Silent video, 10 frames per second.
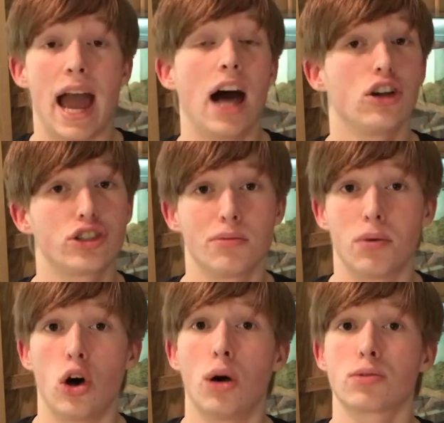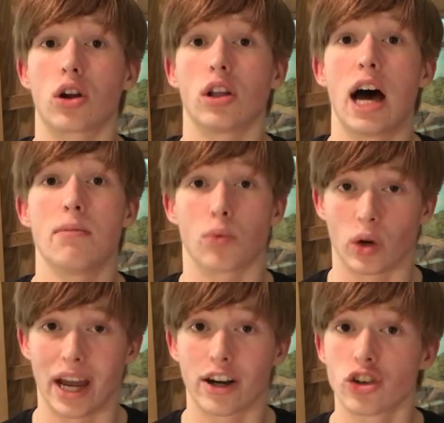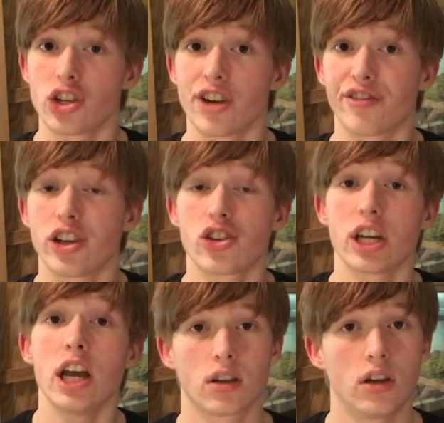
Halogen bulbs are a lot more energy efficient.